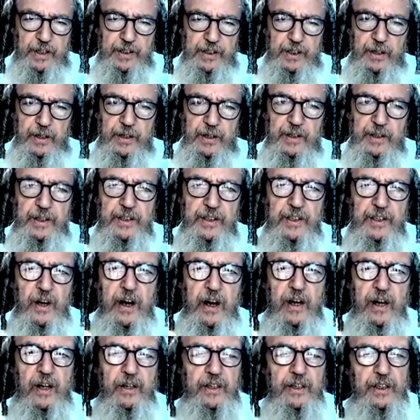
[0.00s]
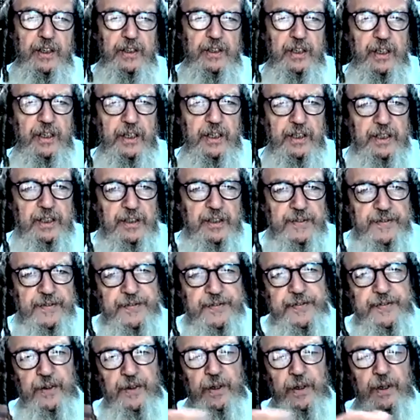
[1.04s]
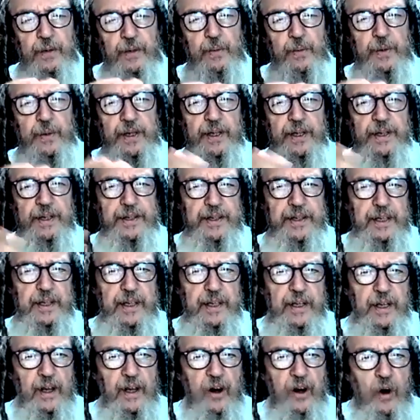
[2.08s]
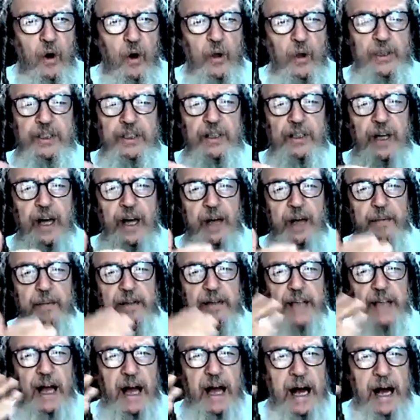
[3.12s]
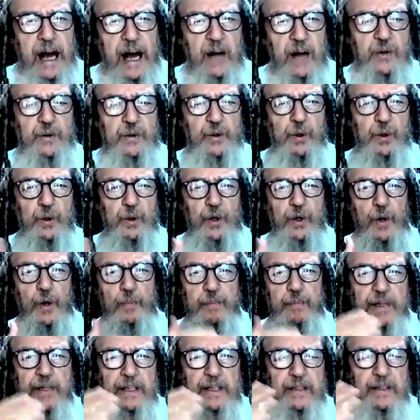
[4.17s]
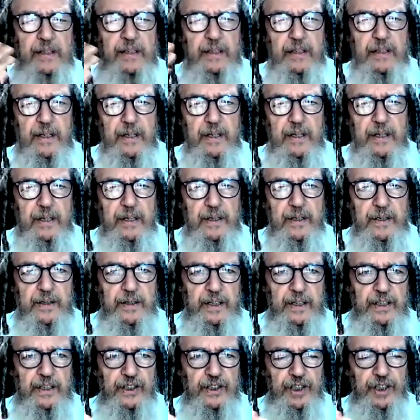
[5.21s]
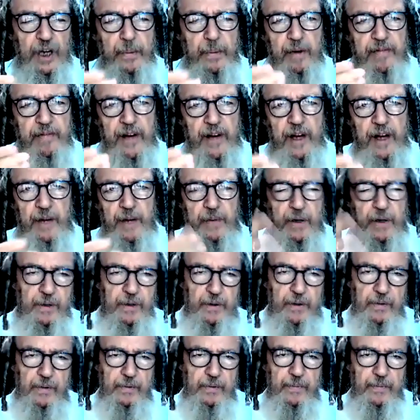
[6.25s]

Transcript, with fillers: So Desire Kodesh is full with all the time is how to complete the Shem Havaya Baruch.